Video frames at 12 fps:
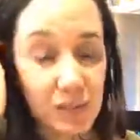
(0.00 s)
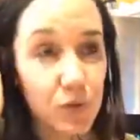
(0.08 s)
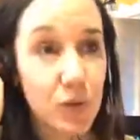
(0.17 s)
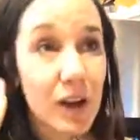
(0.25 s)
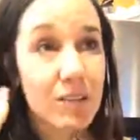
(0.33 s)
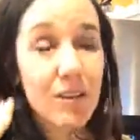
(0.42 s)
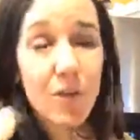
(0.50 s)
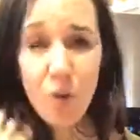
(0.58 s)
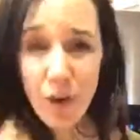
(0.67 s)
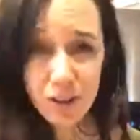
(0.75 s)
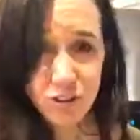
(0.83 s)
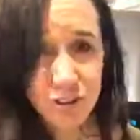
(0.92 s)
If you guys have
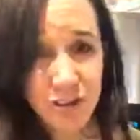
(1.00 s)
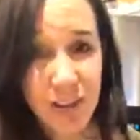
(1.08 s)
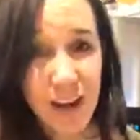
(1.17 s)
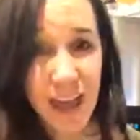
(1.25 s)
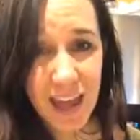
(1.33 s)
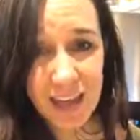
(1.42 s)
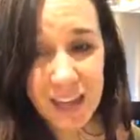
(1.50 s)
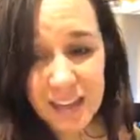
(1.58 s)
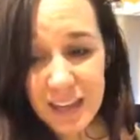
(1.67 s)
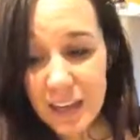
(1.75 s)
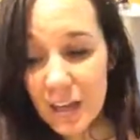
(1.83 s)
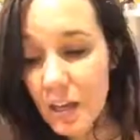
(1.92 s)
questions on
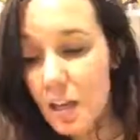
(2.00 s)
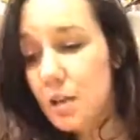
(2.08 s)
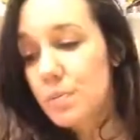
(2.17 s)
anything,